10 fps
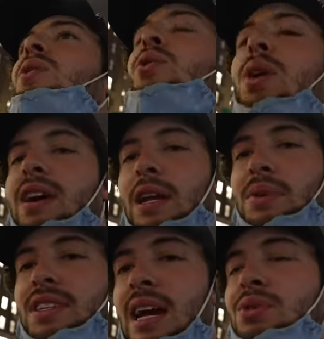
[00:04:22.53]
We're walking
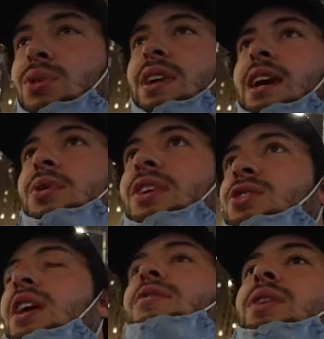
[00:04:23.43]
up to Times Square now. We're gonna
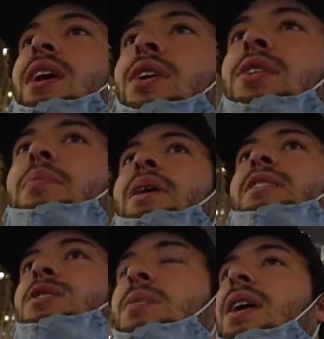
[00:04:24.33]
try to figure out the
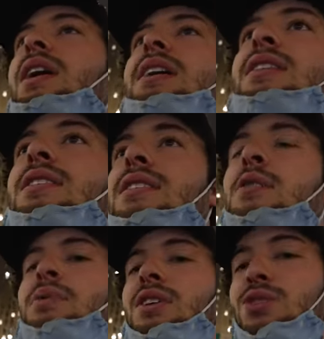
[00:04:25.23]
best spot
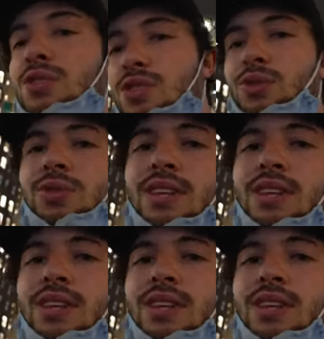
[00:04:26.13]
to potentially shoot